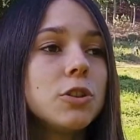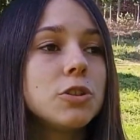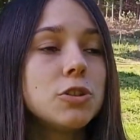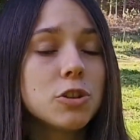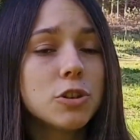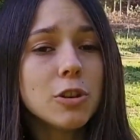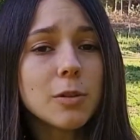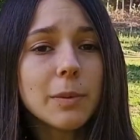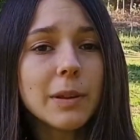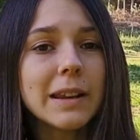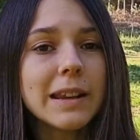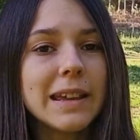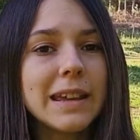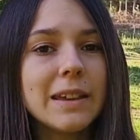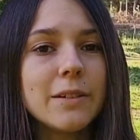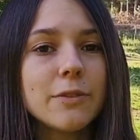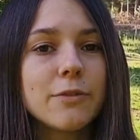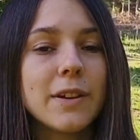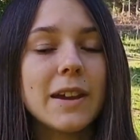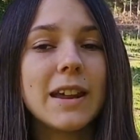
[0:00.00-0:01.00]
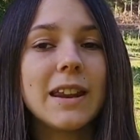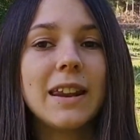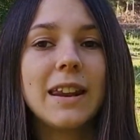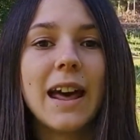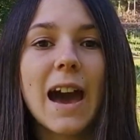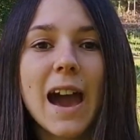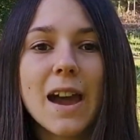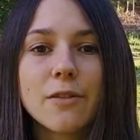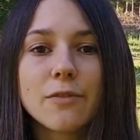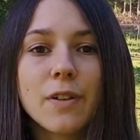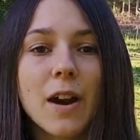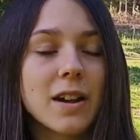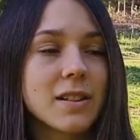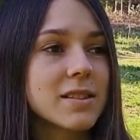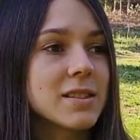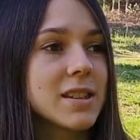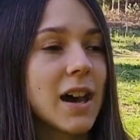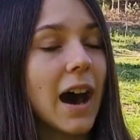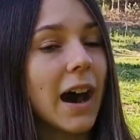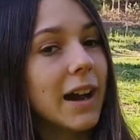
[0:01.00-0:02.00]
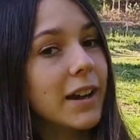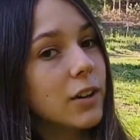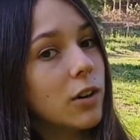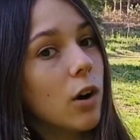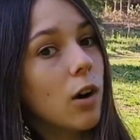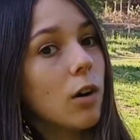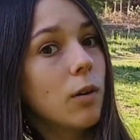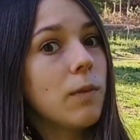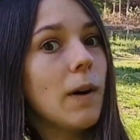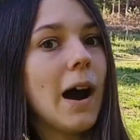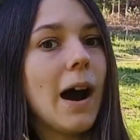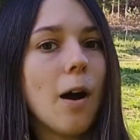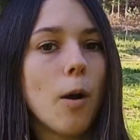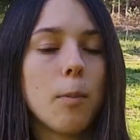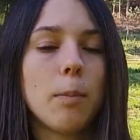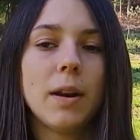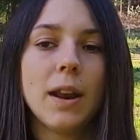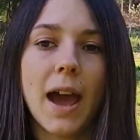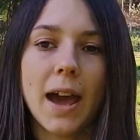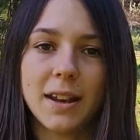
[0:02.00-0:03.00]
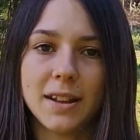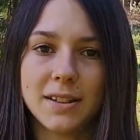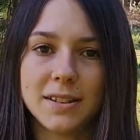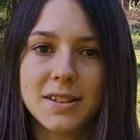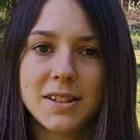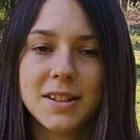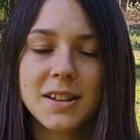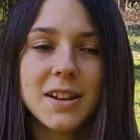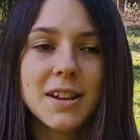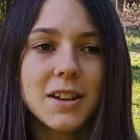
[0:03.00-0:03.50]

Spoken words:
Do you believe in life outside of our planet?